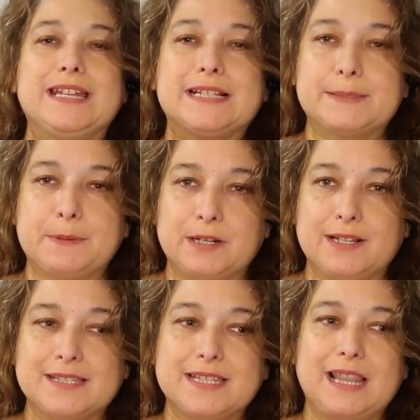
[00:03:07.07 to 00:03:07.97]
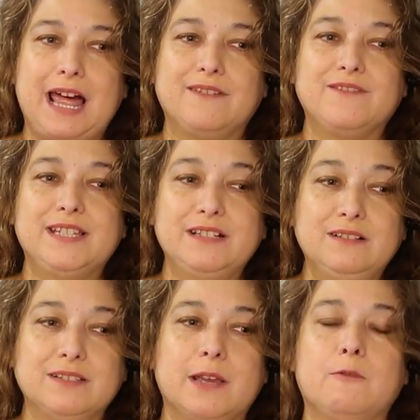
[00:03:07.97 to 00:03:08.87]
experience a lot of
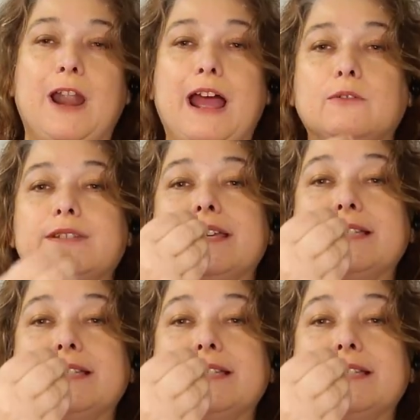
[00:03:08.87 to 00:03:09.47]
guilt around